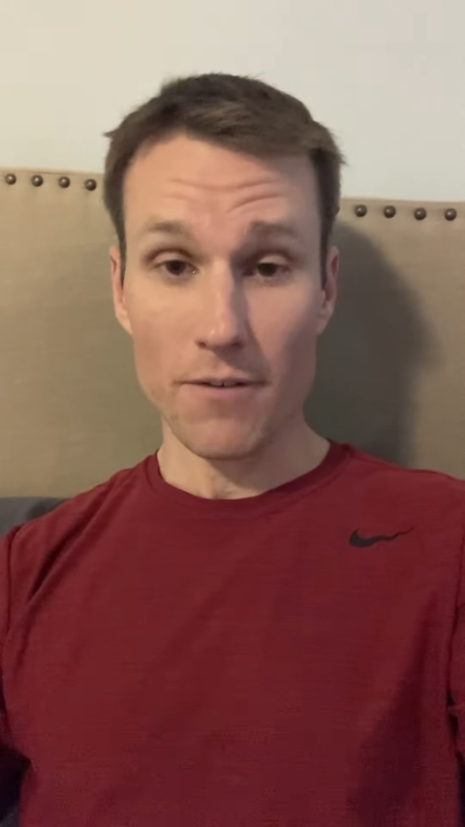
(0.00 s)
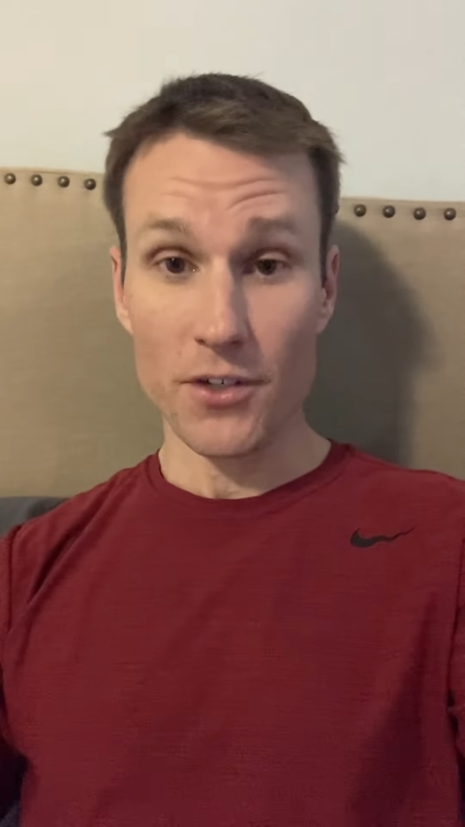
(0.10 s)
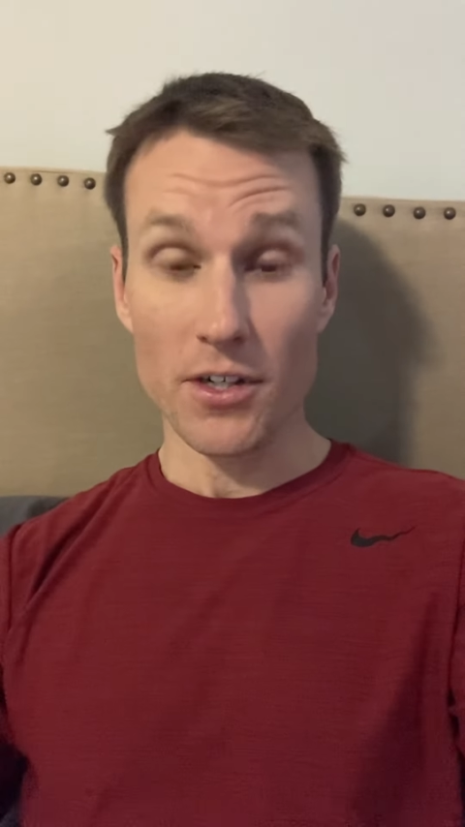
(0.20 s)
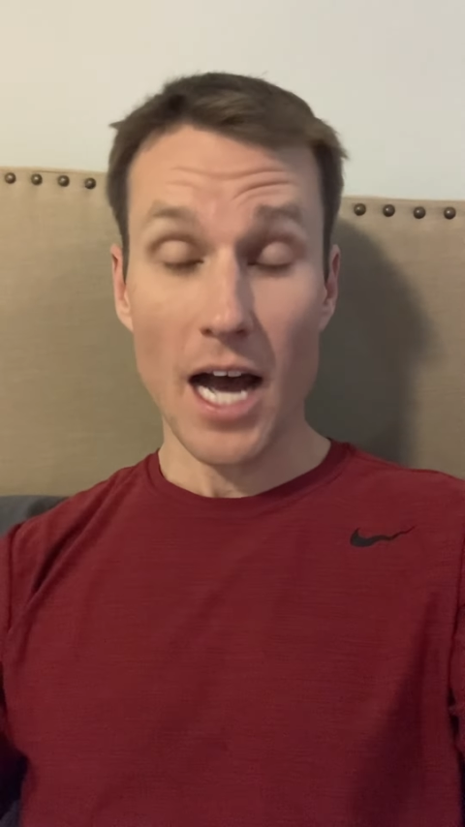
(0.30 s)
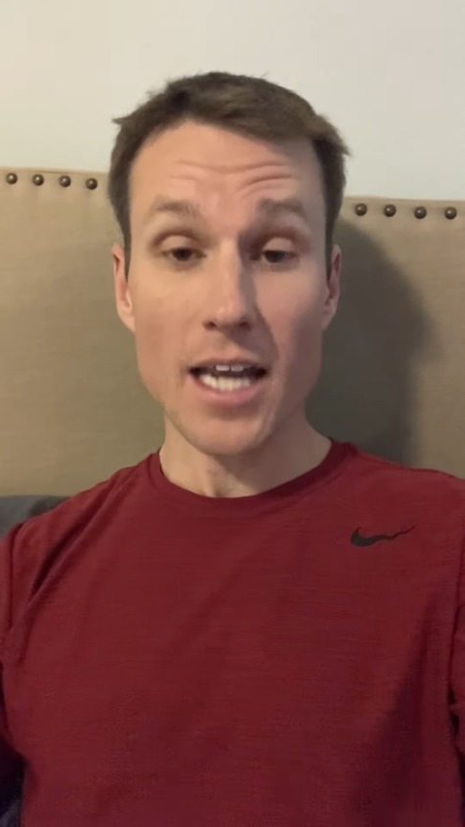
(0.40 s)
If
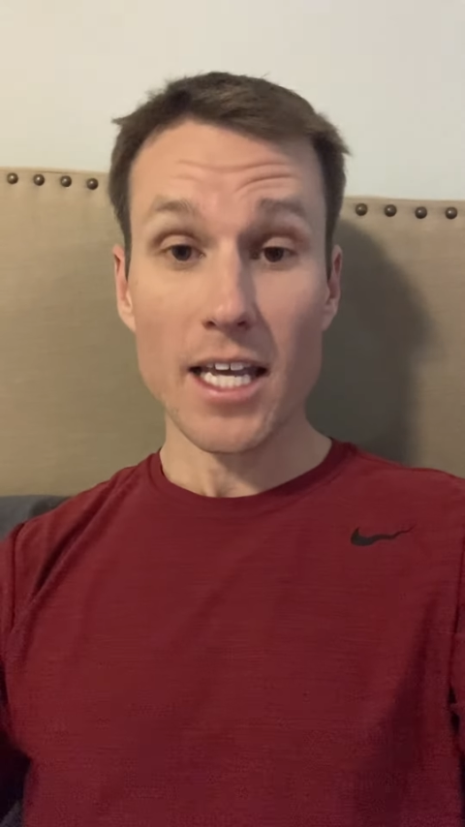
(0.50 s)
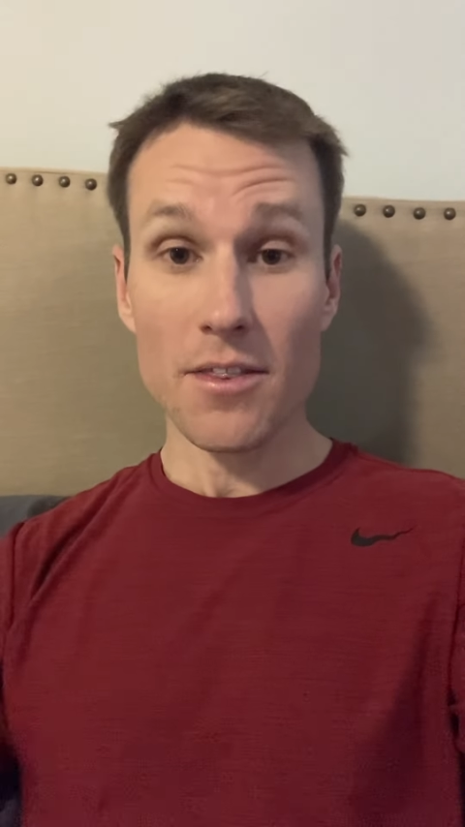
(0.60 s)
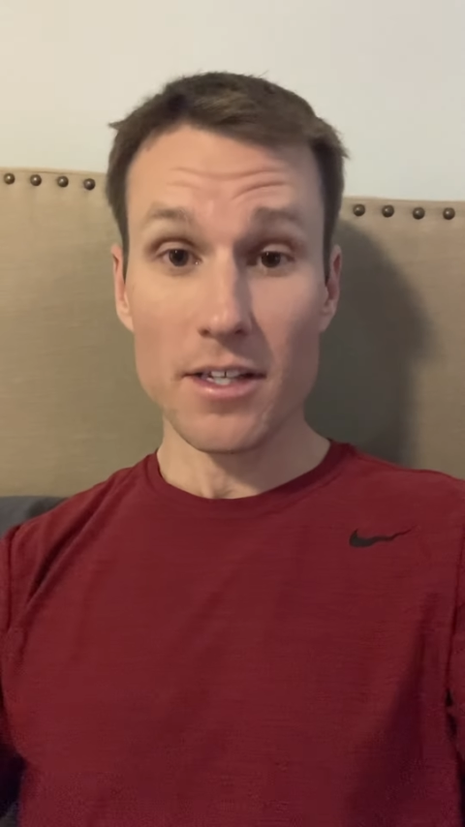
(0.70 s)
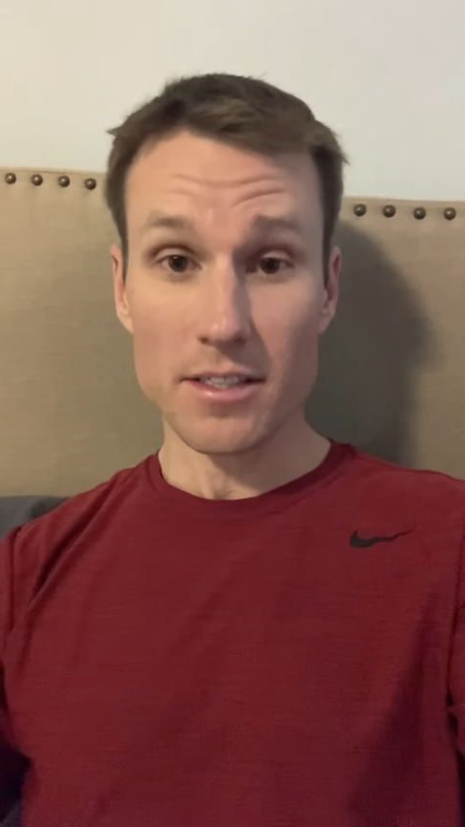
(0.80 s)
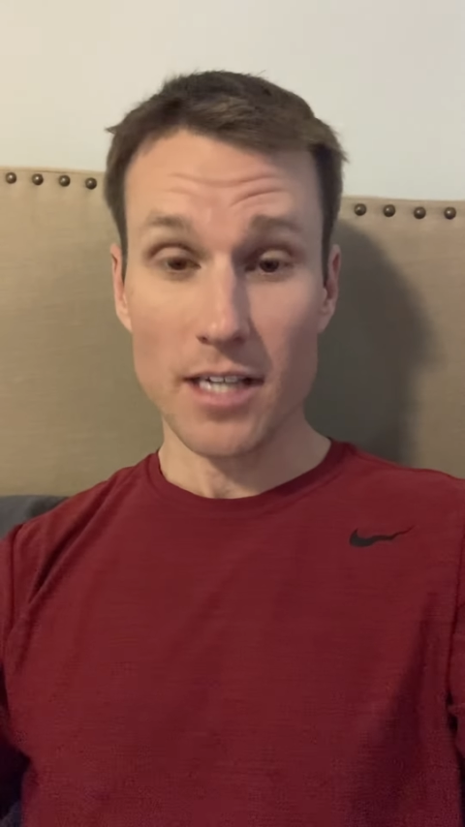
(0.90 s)
you're not in
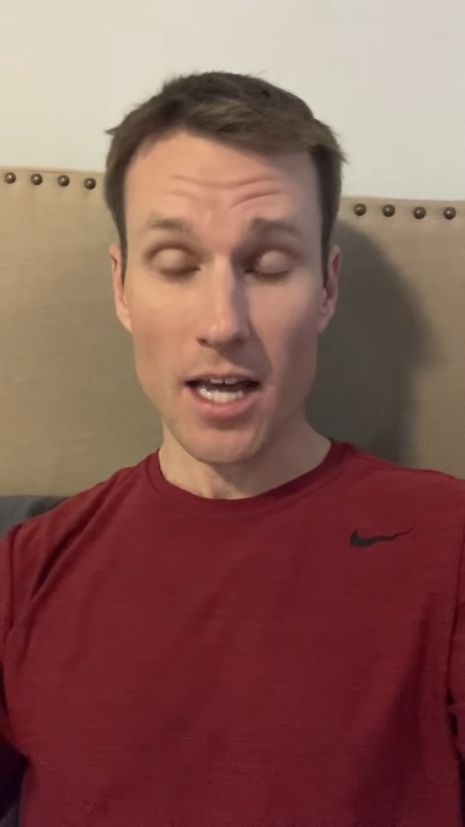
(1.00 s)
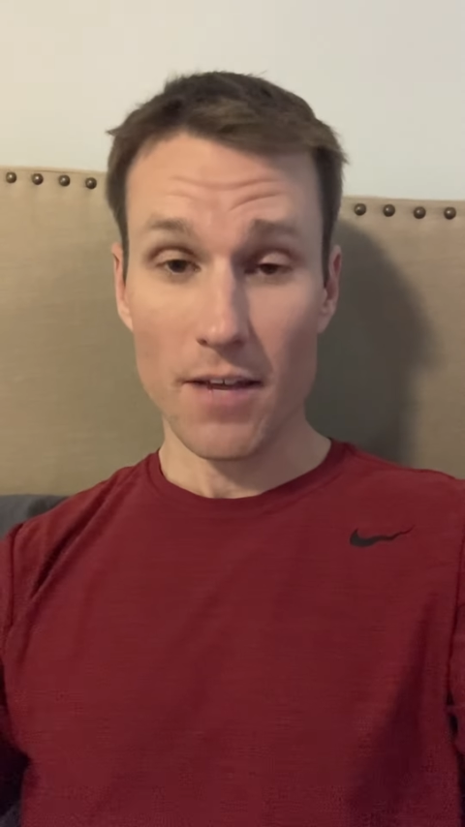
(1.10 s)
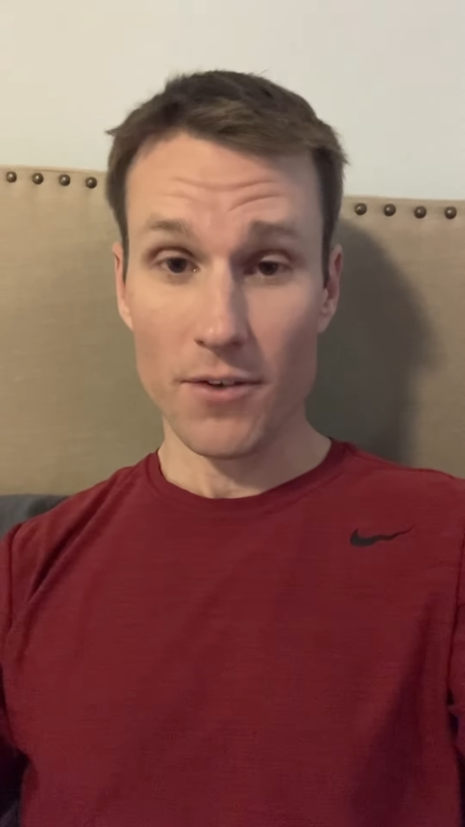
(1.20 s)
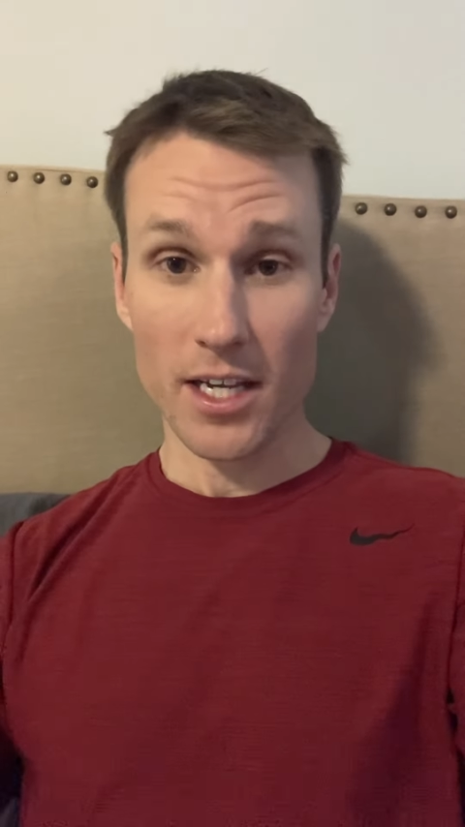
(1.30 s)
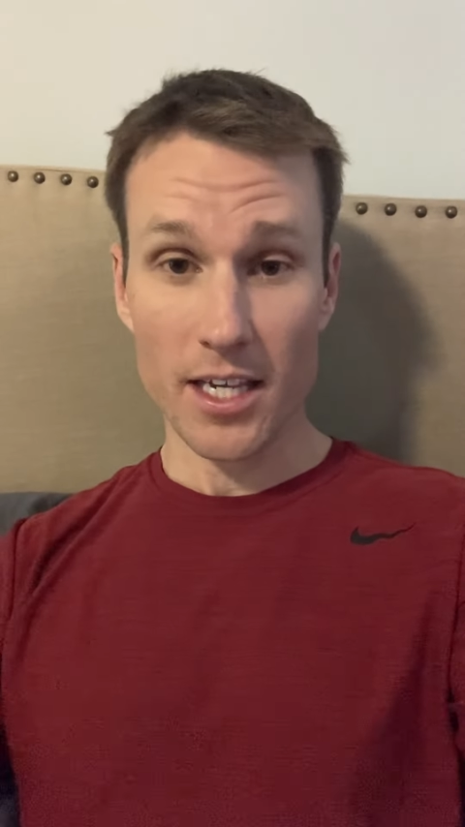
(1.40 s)
this yet,
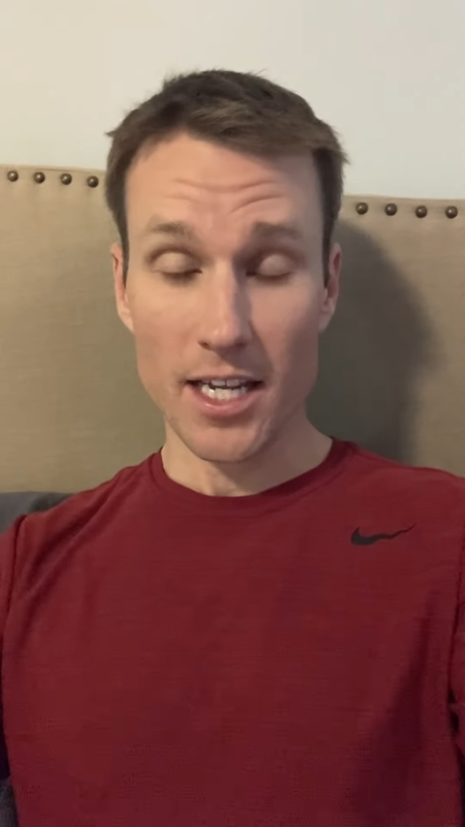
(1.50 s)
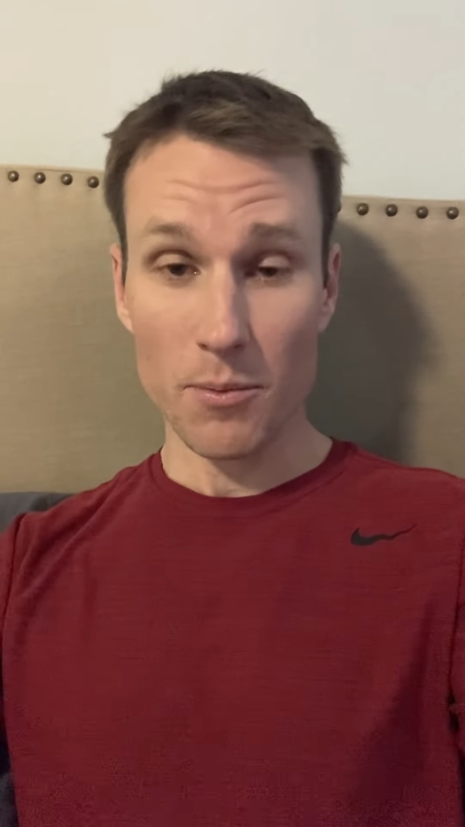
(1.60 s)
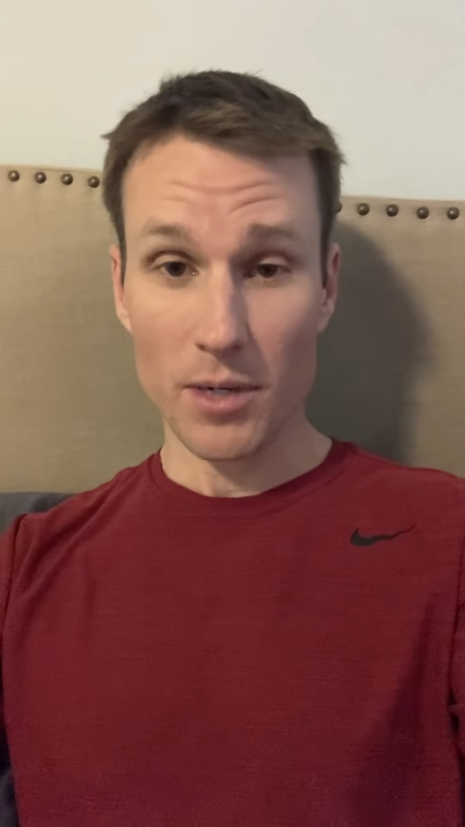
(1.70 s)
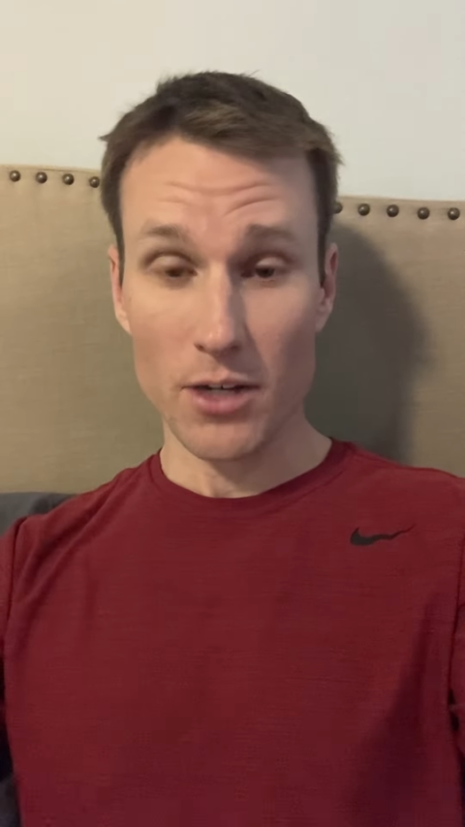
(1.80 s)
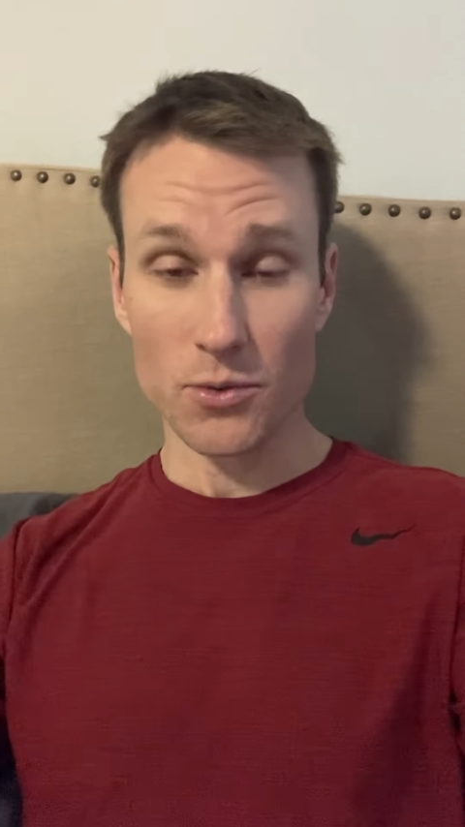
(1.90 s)
if you didn't get in when I